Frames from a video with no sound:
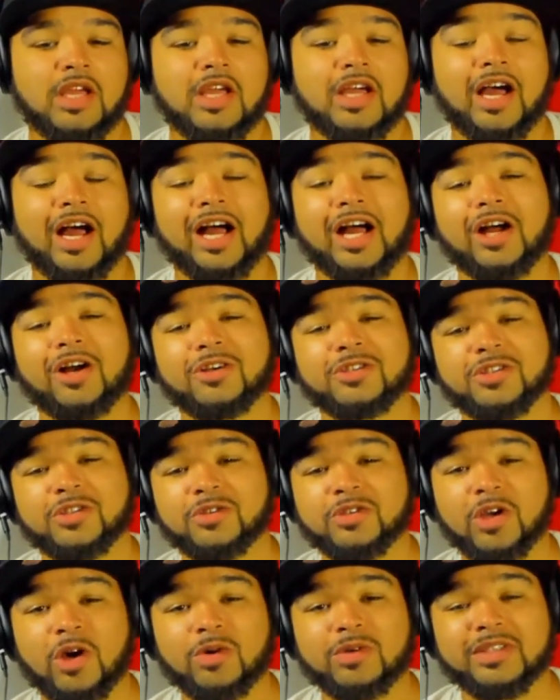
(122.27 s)
I also
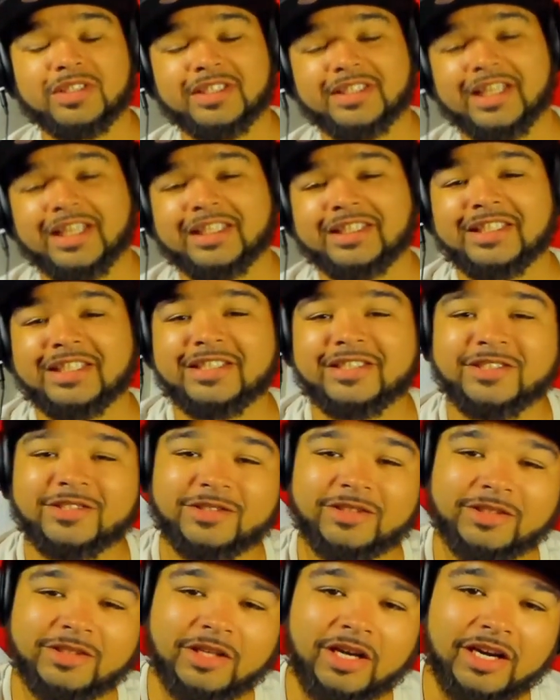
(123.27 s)
noticed that this
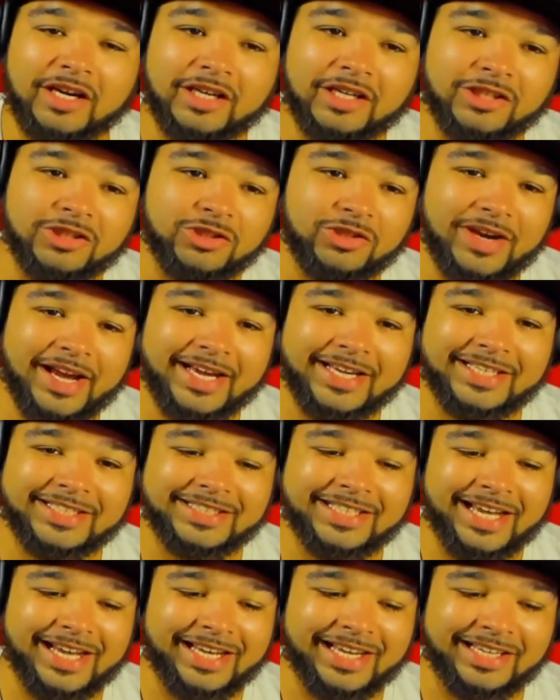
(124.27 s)
track is
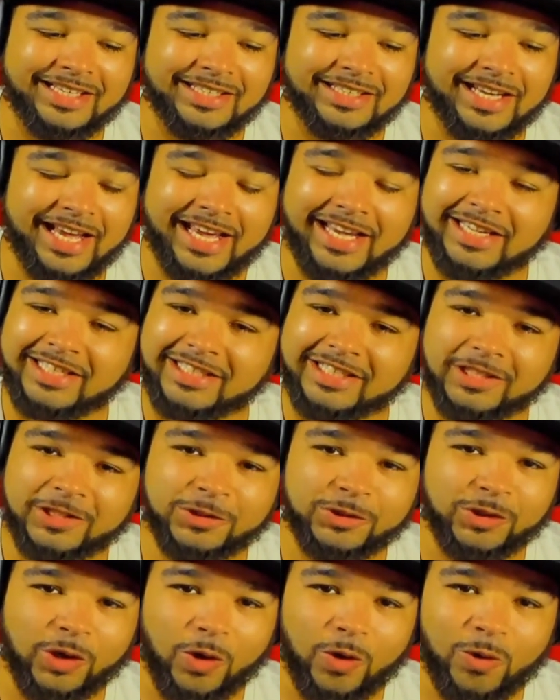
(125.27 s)
like 8
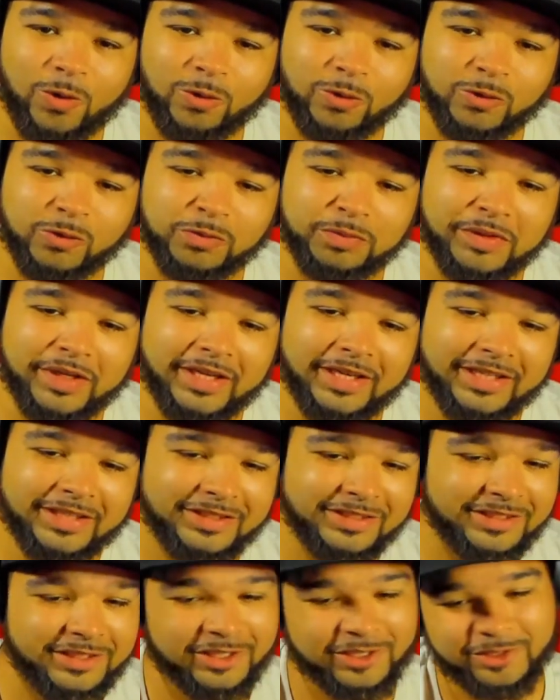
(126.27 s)
years old, man.
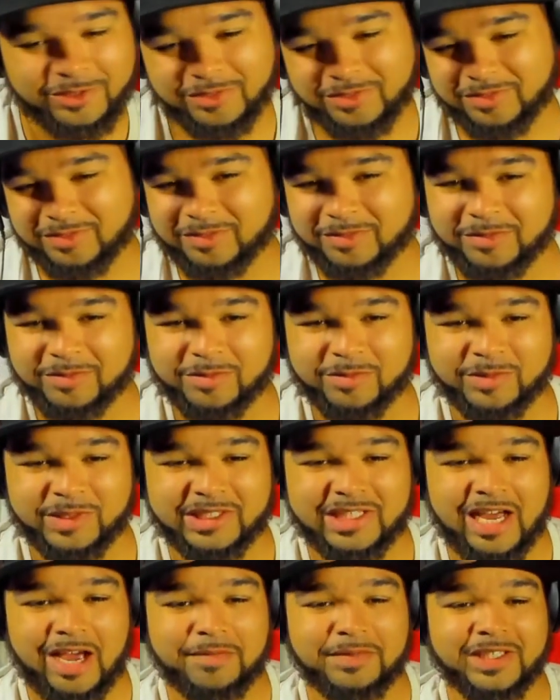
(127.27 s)
So we
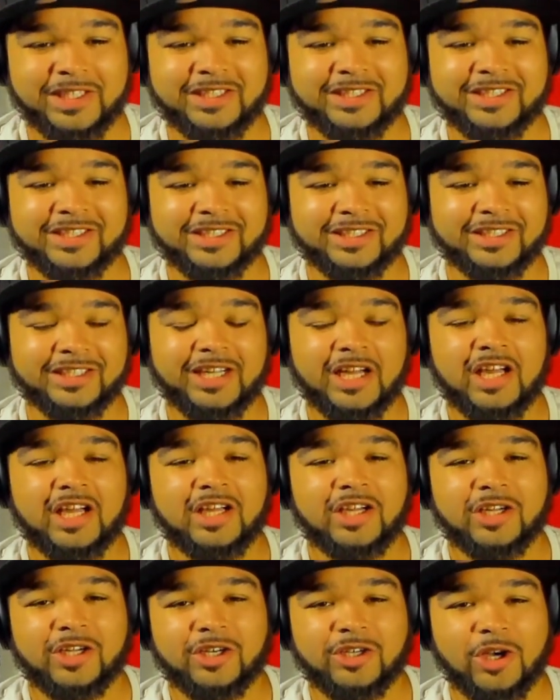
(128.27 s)
diving into
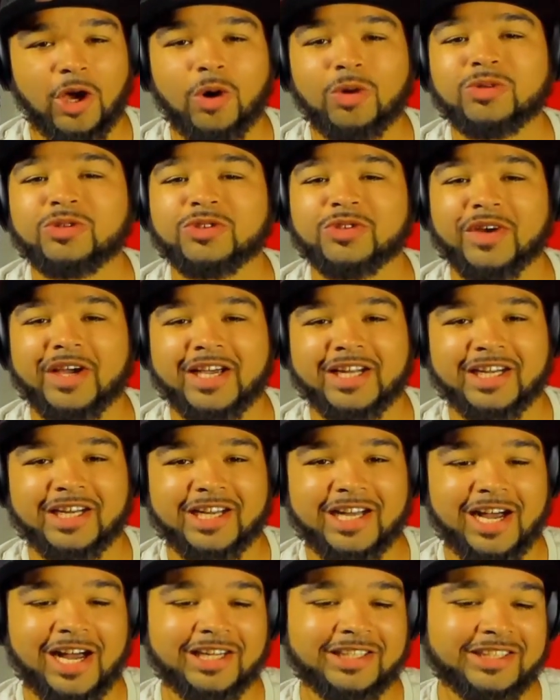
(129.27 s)
No Dread
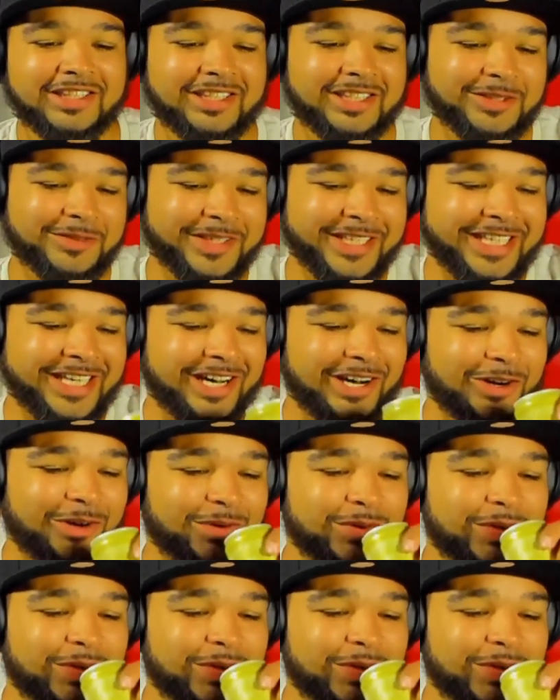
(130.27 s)
Akala. Here we go.